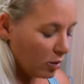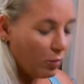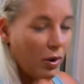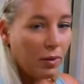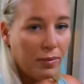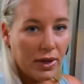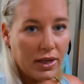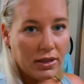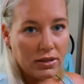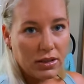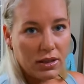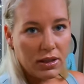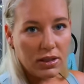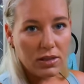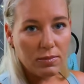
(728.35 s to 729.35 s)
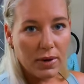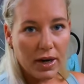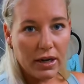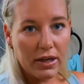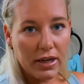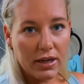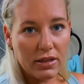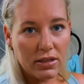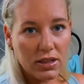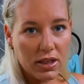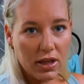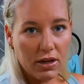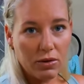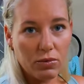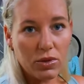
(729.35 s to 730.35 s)
to pop it into this marinade so
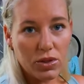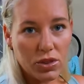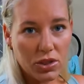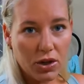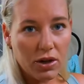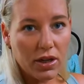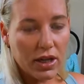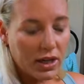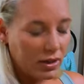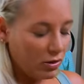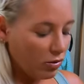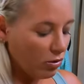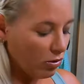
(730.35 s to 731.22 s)
then it will soak in